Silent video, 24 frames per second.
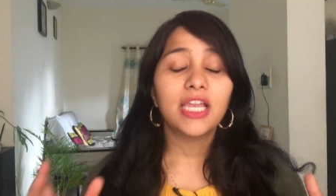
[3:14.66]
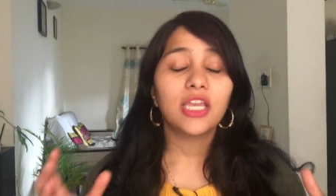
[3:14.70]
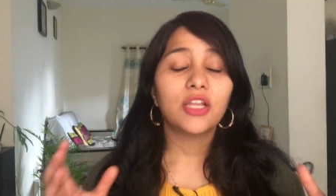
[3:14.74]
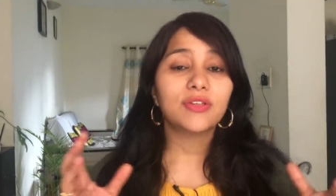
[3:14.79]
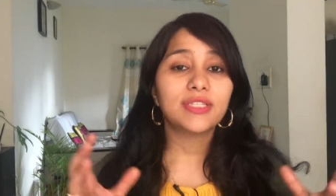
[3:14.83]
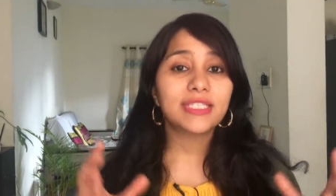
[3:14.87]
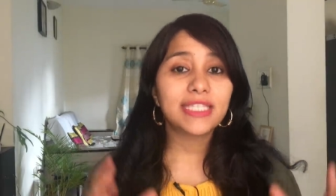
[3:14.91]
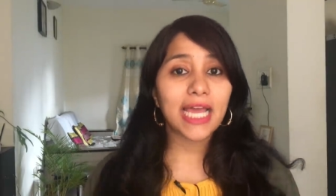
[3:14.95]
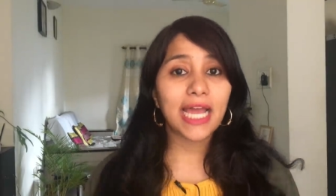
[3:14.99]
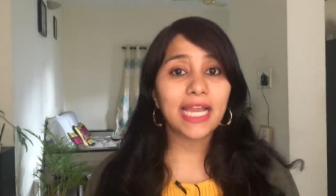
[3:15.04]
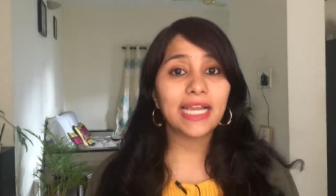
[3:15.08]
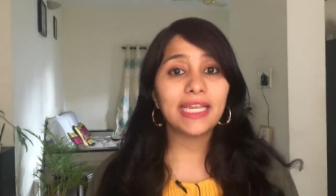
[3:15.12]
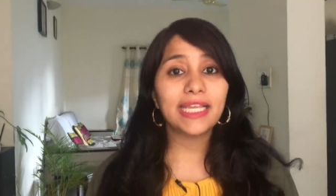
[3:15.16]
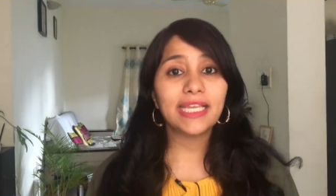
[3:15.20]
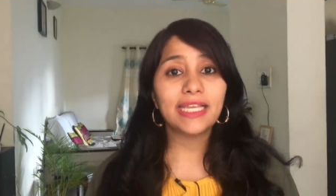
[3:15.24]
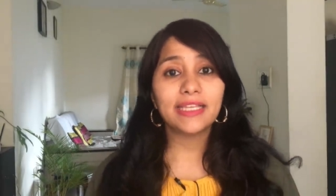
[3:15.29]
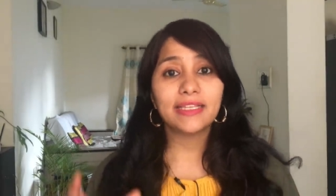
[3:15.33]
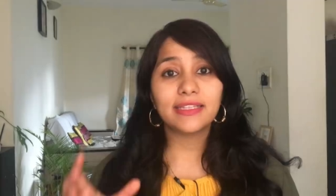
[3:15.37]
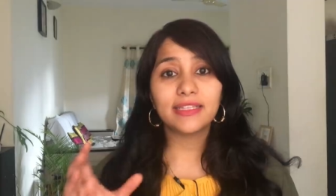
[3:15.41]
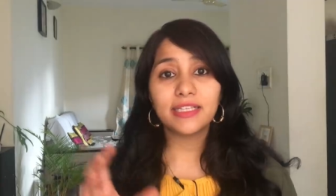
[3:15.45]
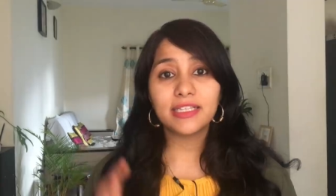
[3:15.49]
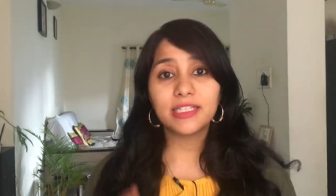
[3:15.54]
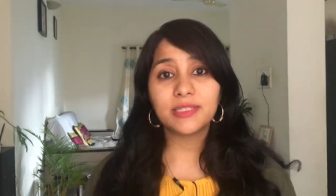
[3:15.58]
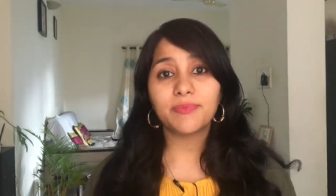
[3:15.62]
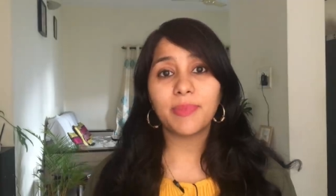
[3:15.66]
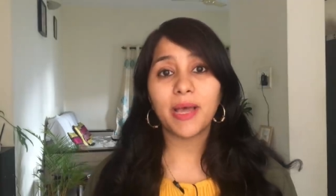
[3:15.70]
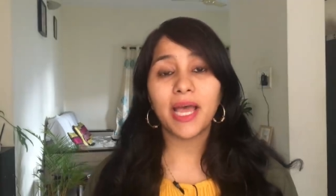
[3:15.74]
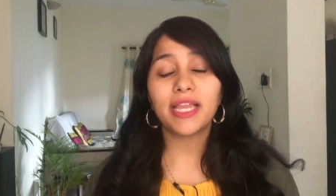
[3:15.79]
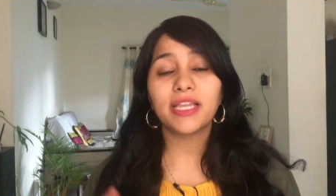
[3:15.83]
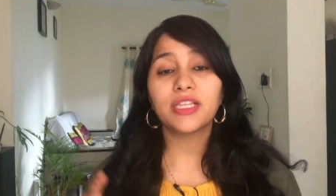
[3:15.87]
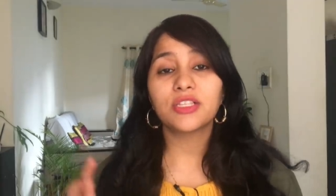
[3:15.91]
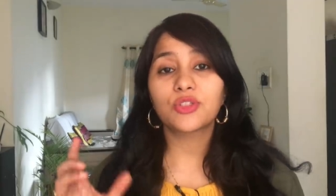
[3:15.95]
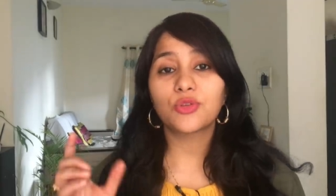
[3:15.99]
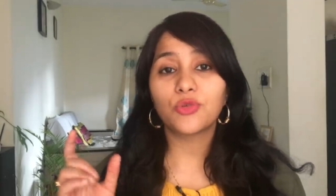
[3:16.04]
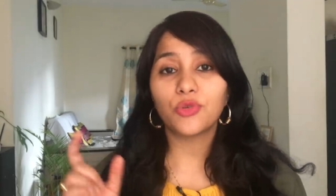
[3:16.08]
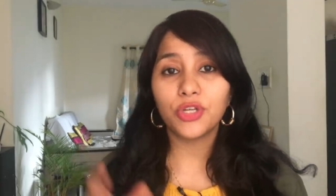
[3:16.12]
Now sadly this
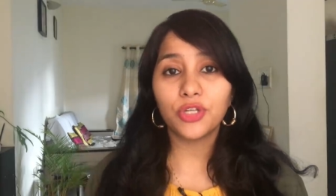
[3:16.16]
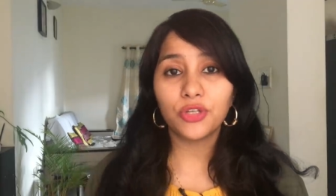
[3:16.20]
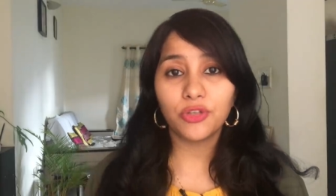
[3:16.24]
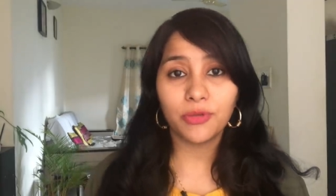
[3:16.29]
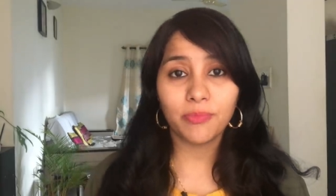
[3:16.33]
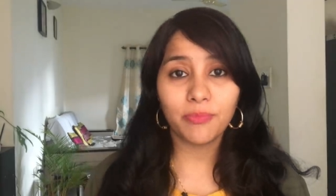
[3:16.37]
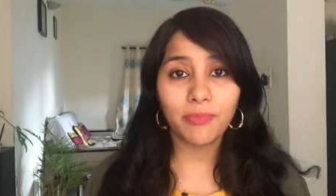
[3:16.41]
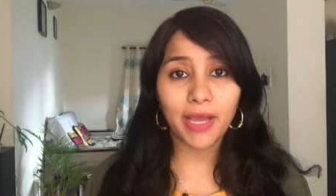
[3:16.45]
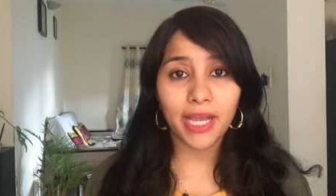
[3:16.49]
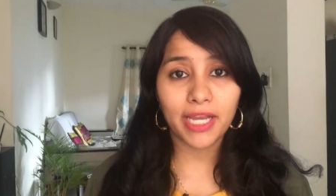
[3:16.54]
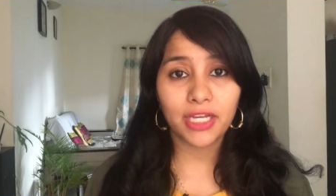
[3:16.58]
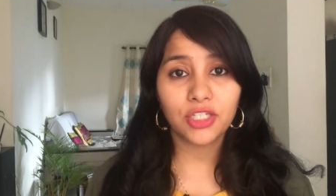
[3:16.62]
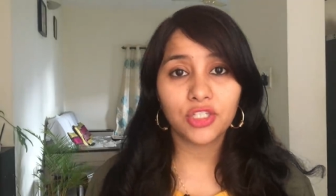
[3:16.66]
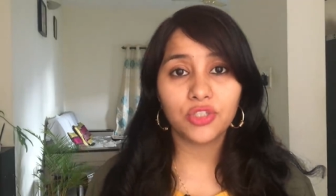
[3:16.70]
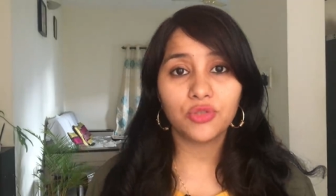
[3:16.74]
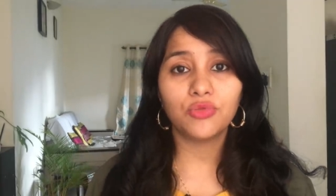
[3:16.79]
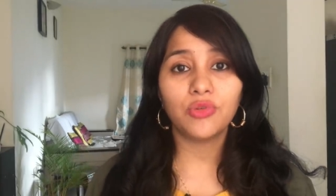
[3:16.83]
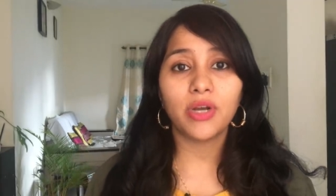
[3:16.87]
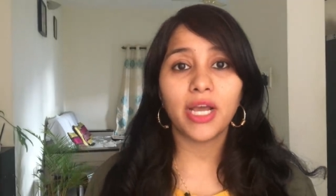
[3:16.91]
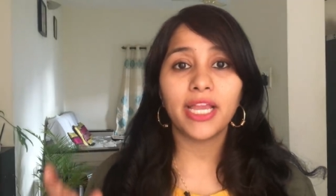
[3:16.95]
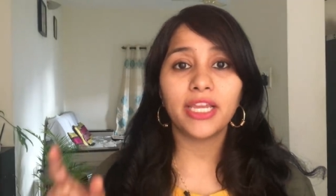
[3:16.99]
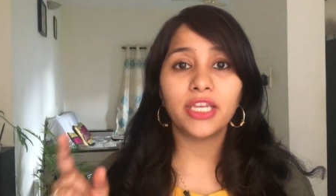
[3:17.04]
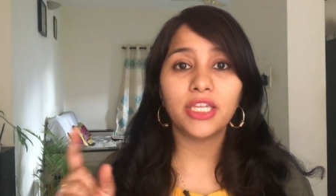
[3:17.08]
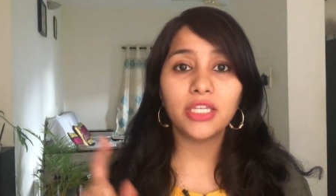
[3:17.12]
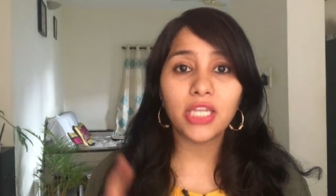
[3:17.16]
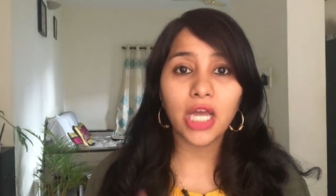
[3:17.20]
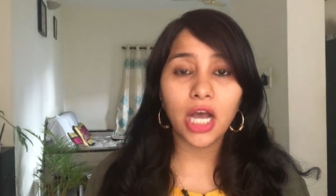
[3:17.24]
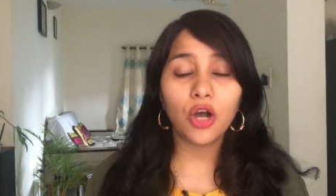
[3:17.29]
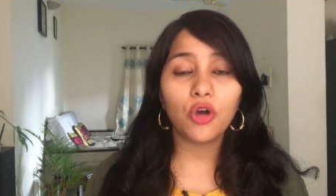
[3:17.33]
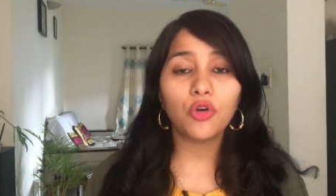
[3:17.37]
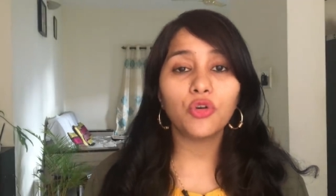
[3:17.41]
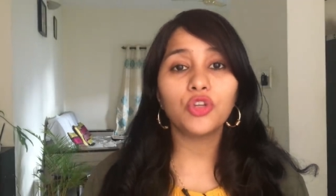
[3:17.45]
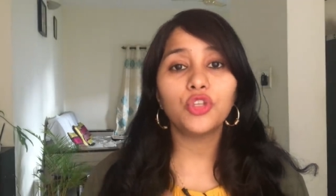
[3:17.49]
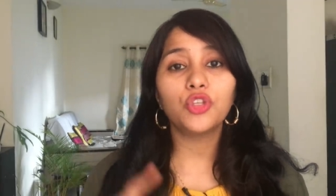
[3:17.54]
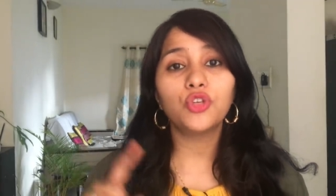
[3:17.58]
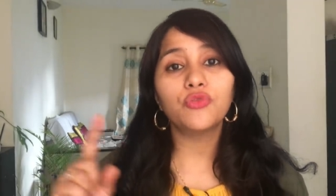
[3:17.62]
ban is going to impact you and
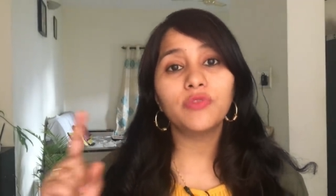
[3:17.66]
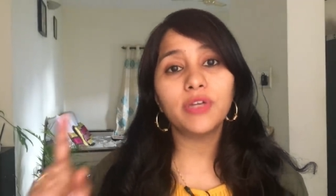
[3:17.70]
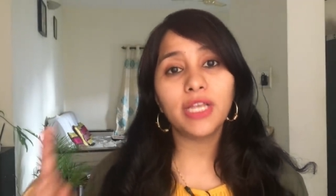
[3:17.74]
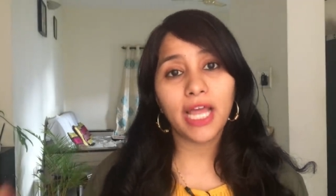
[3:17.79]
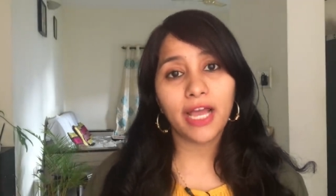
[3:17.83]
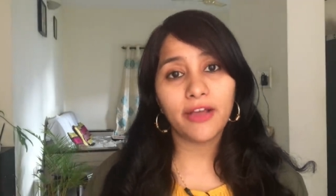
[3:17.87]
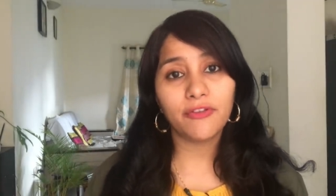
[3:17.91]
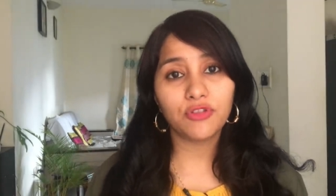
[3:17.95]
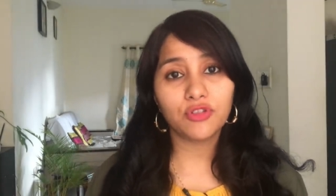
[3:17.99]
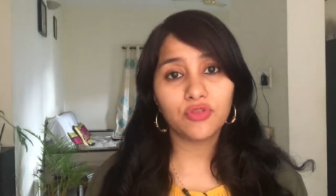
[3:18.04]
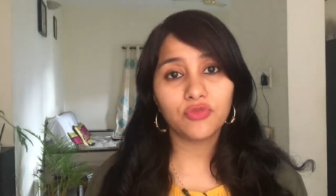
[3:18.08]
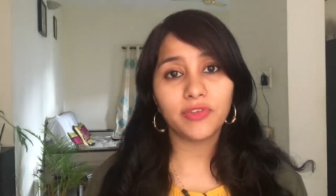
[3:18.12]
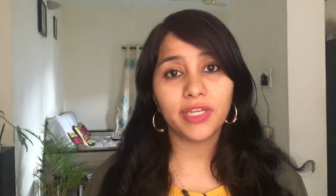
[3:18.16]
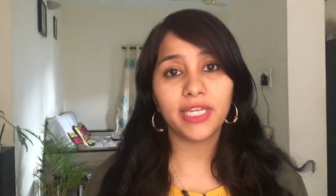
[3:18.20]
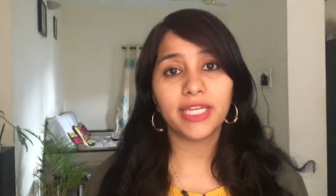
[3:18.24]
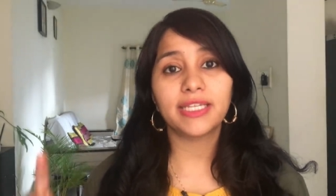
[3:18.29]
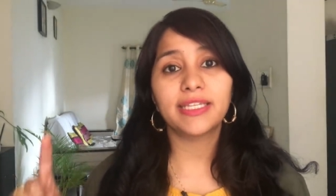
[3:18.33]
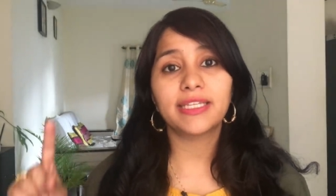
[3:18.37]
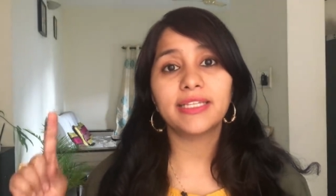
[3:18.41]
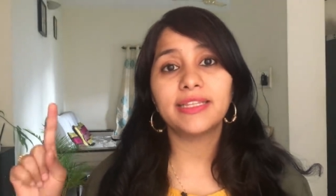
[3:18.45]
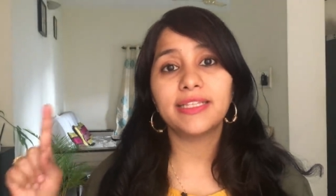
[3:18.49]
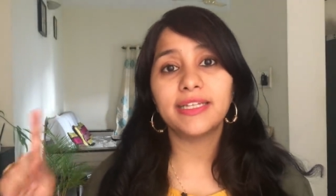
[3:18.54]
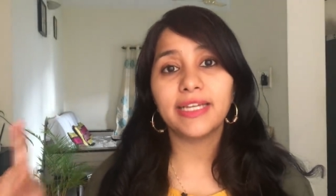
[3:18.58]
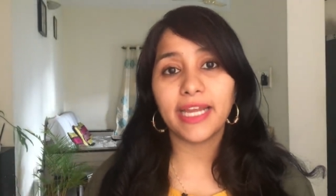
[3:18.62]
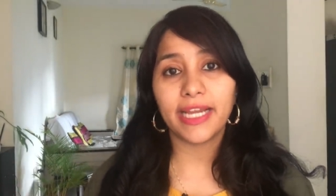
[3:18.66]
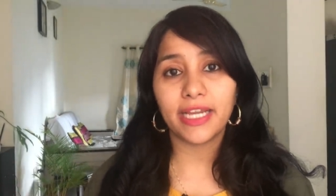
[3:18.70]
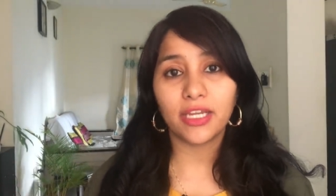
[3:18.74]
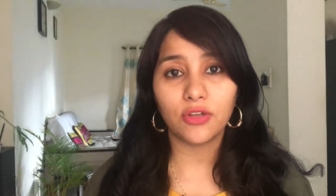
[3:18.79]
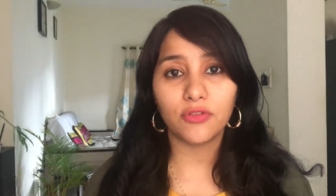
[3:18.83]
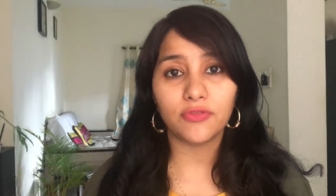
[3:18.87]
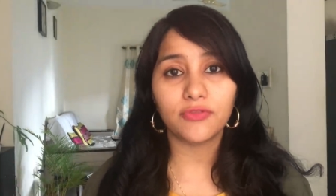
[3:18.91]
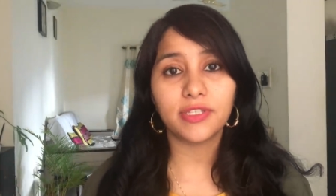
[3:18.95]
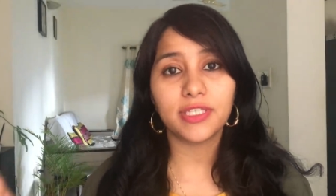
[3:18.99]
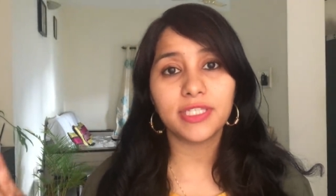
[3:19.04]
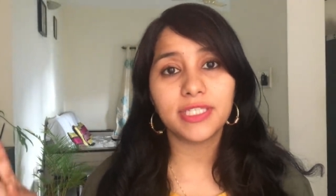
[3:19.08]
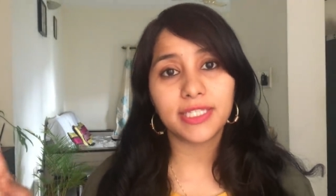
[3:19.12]
now you will have to wait till the
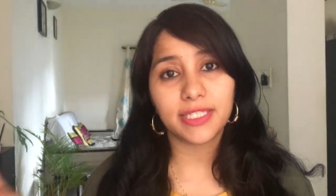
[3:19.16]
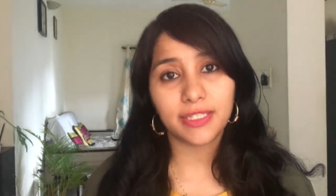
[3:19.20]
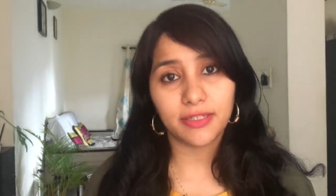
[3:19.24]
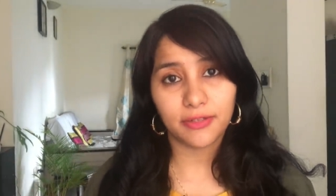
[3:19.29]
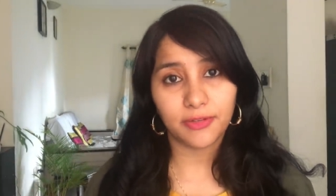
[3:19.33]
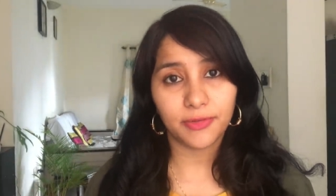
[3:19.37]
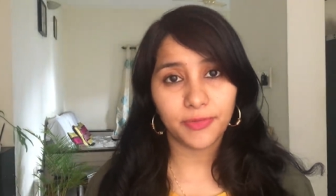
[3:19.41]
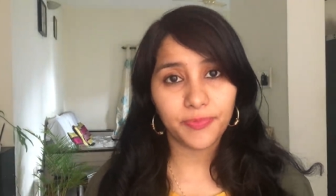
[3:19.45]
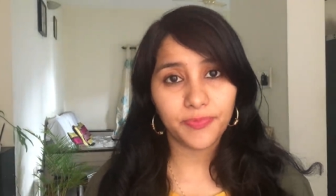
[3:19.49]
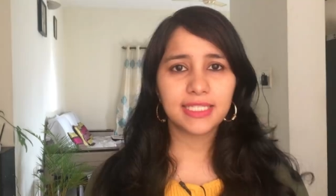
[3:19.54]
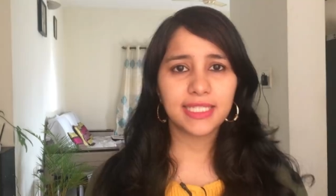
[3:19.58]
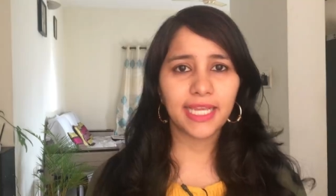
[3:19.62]
end of this year.